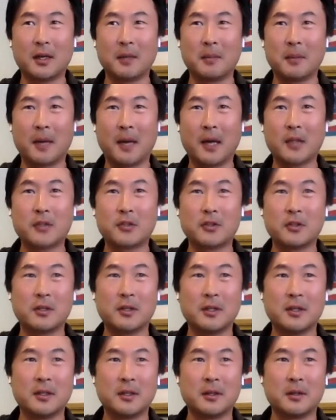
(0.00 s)
I'm
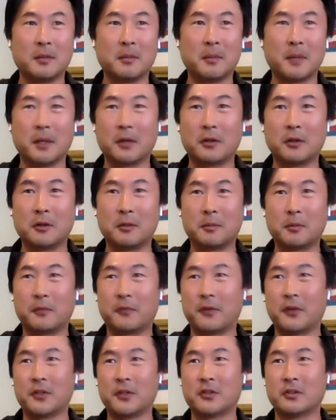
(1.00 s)
actually a medical
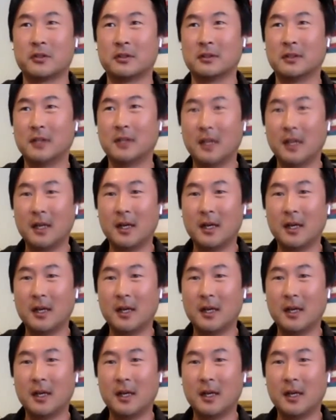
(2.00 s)
professional.